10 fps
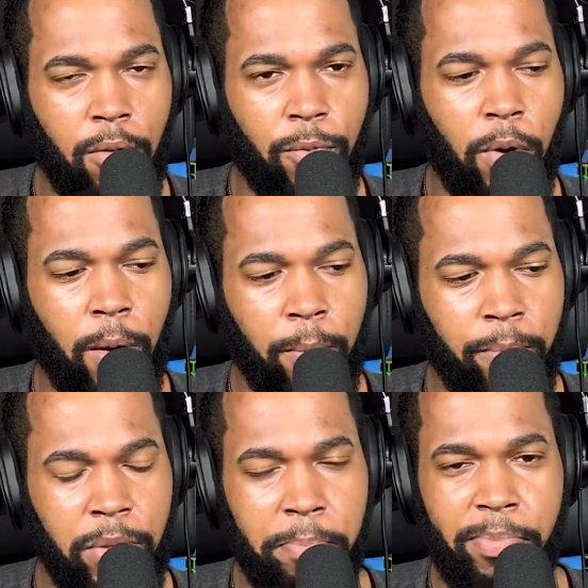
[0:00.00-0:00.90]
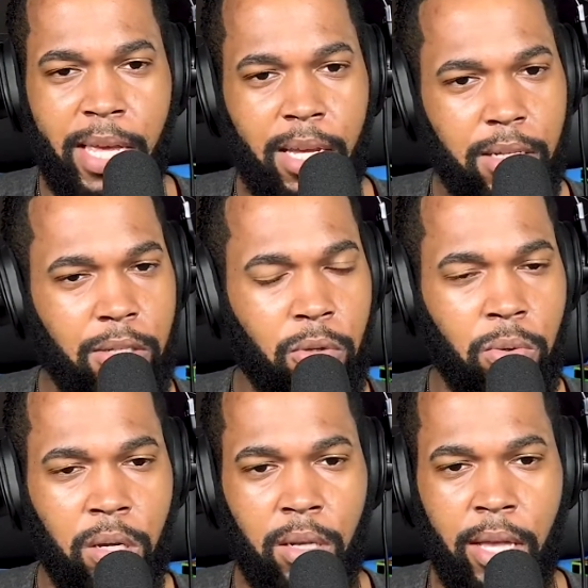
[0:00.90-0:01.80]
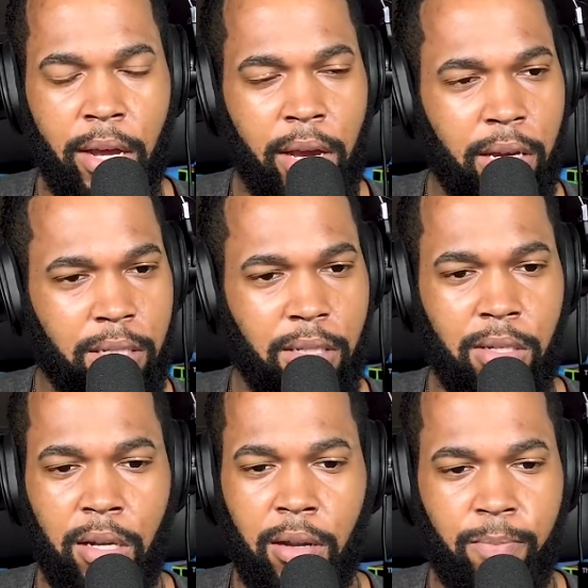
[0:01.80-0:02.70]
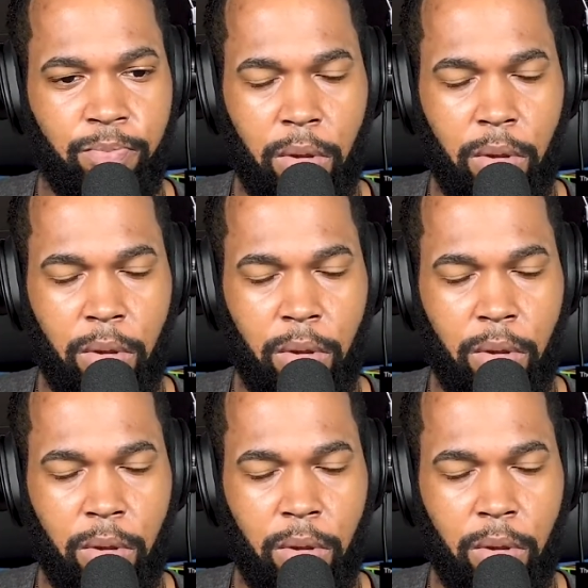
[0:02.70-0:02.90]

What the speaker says: from the beat to the lyrics to,